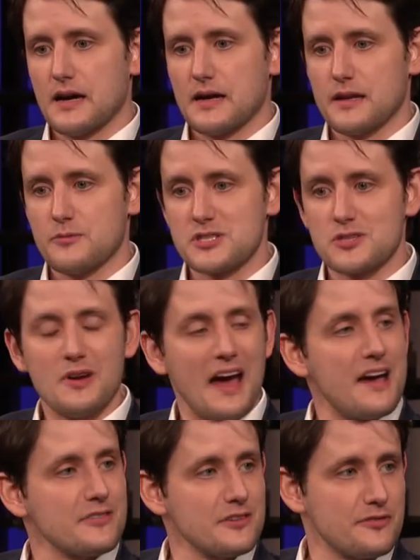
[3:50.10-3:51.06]
it was too
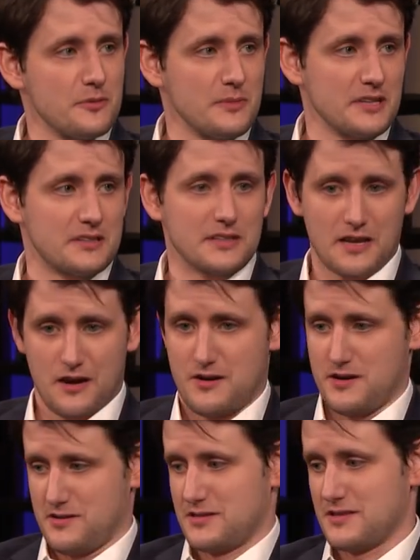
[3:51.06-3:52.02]
heavy for me to
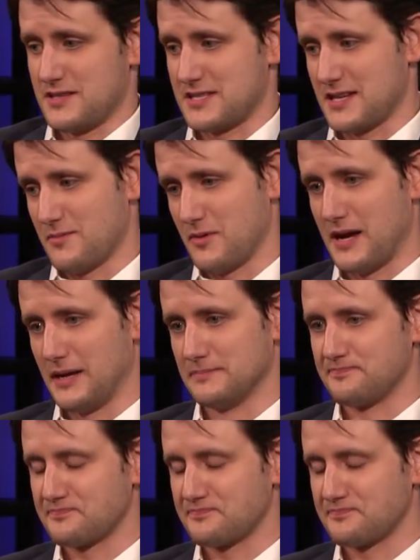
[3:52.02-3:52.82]
carry into the subway.